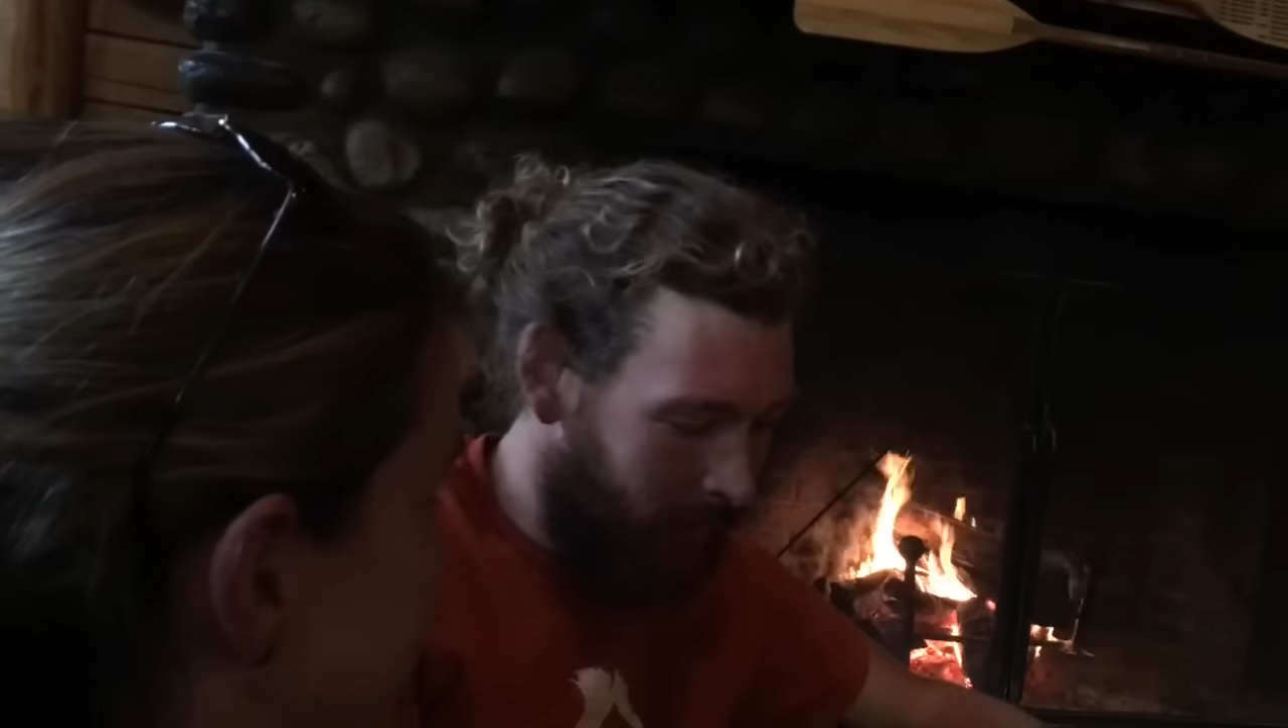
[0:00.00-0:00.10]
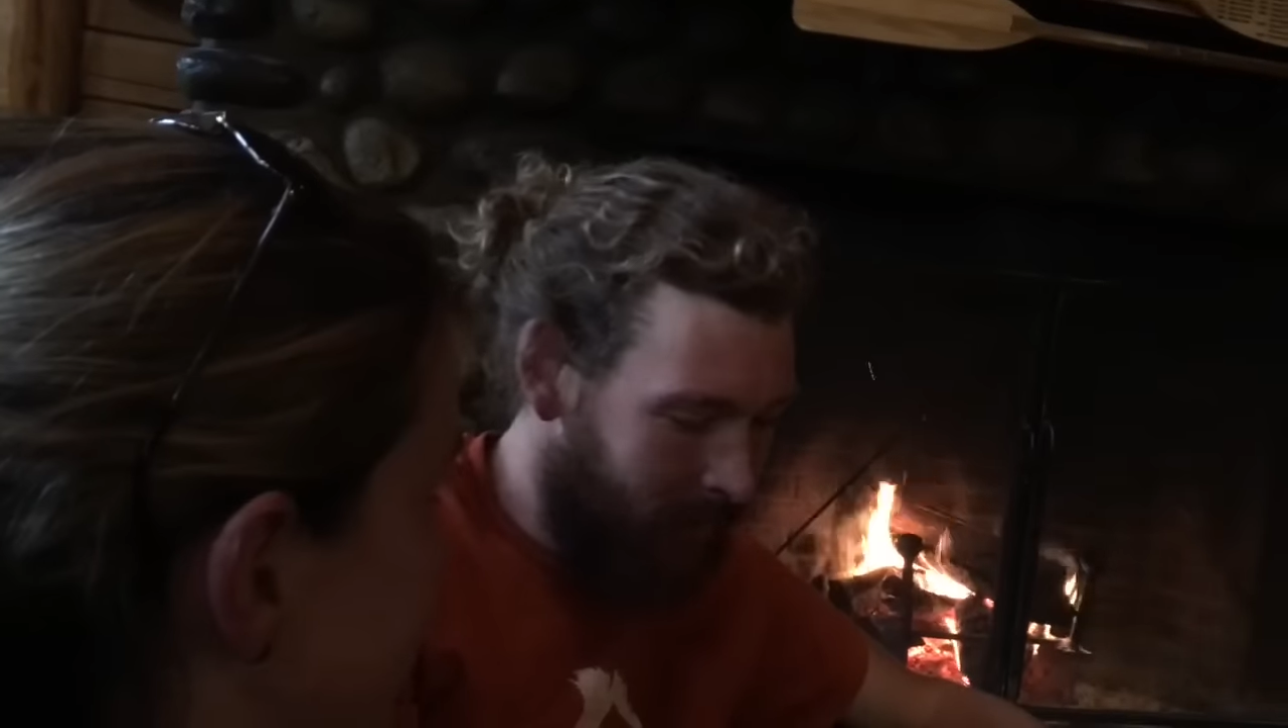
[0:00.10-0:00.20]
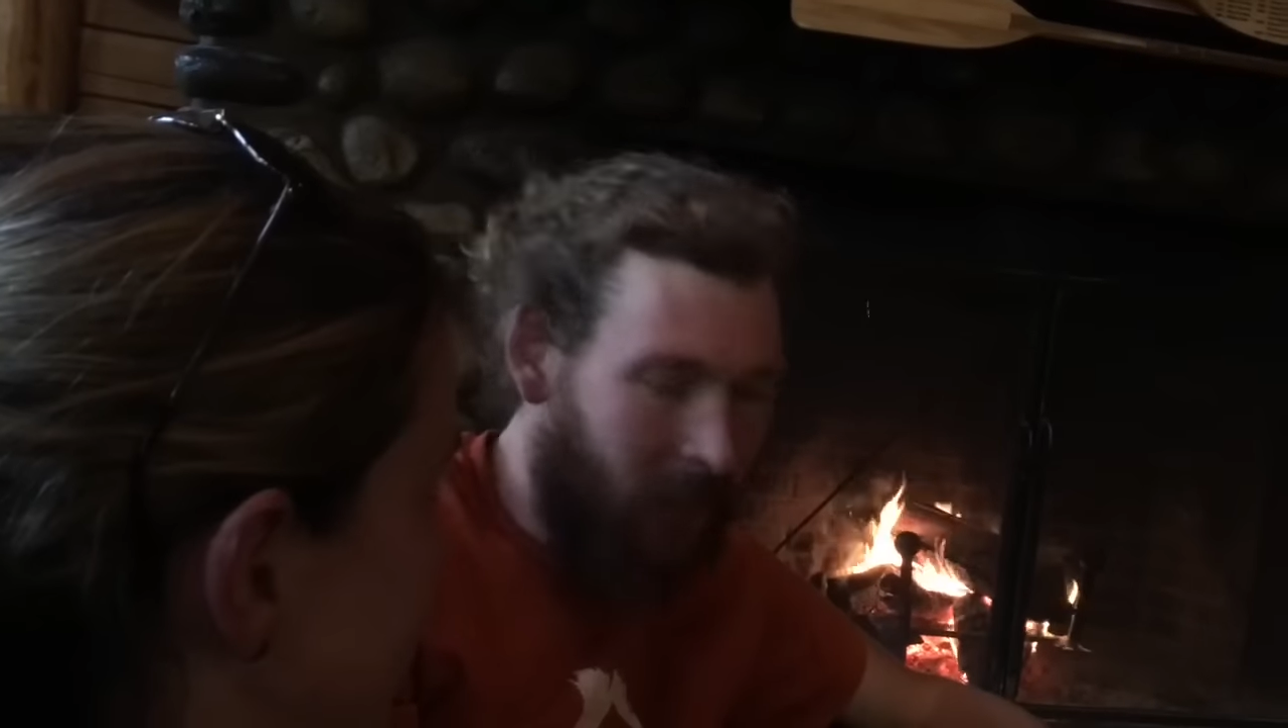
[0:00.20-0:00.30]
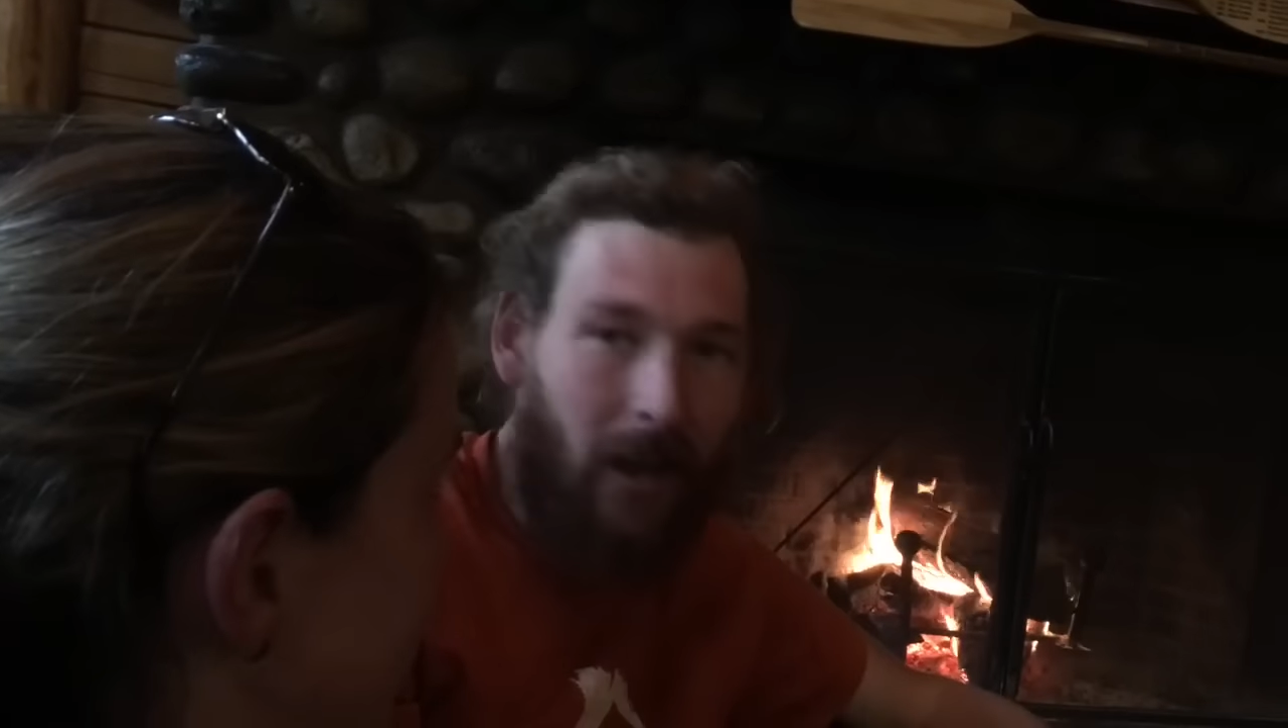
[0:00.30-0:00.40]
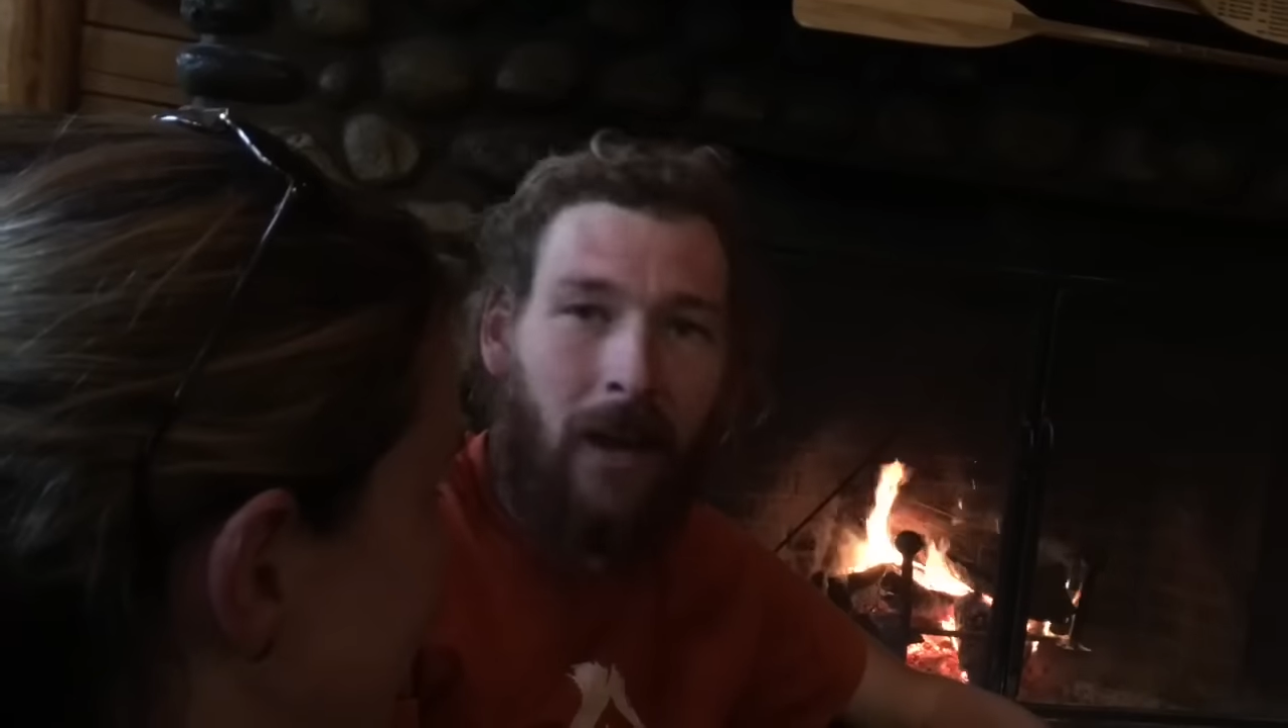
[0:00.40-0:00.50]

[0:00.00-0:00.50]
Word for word: that's it.